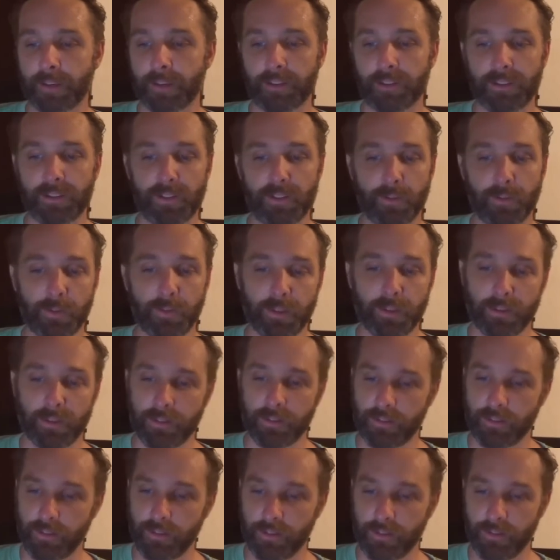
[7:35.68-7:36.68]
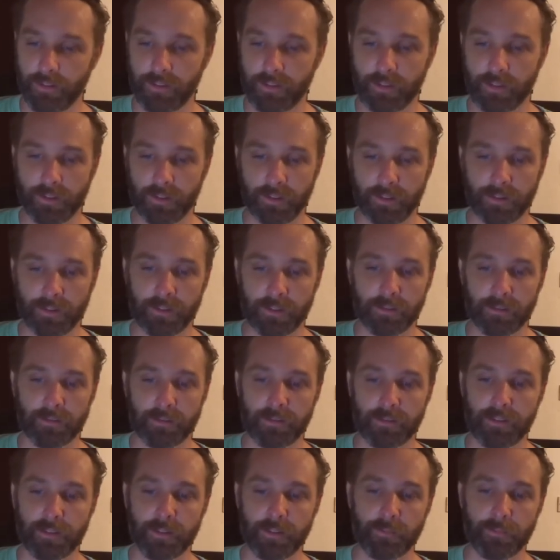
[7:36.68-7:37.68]
doing your
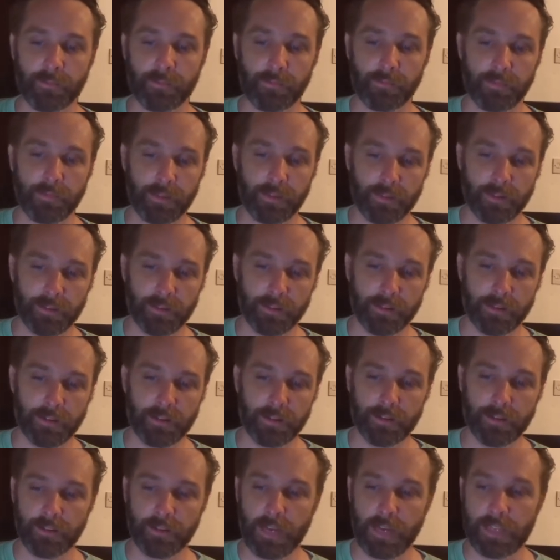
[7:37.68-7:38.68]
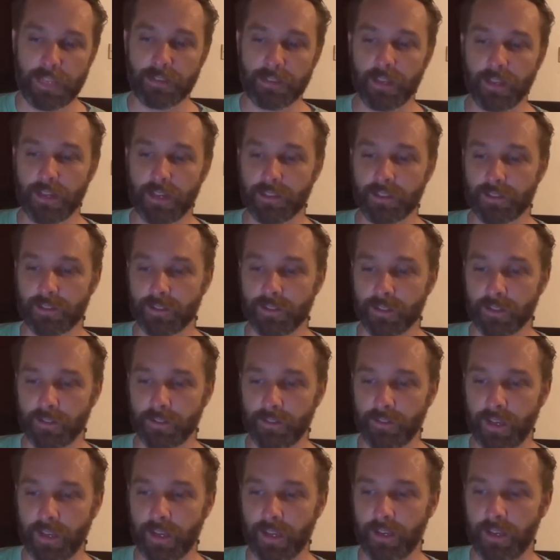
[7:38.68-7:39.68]
end-line
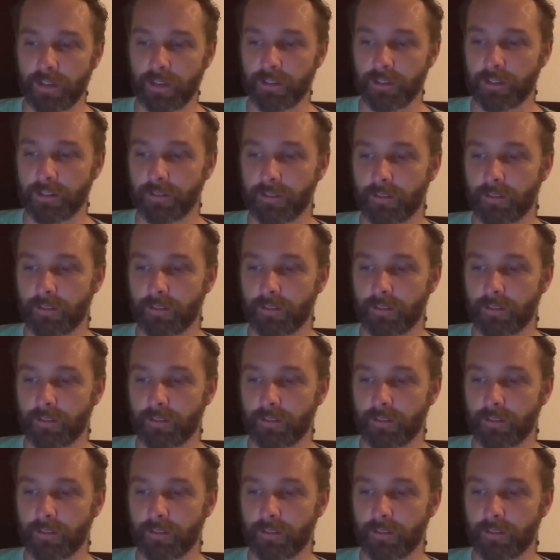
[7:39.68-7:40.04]
survey,